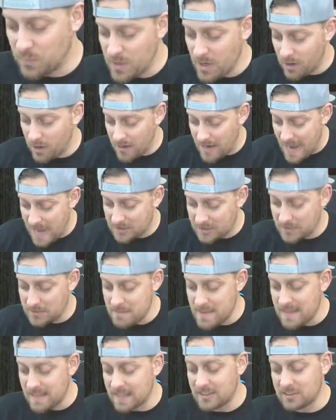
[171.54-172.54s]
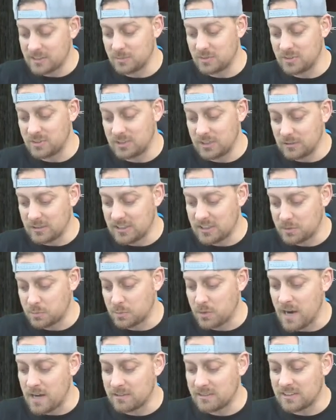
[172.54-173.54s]
We are actually making some serious
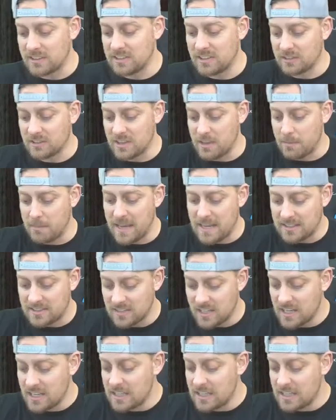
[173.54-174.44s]
progress here on the base.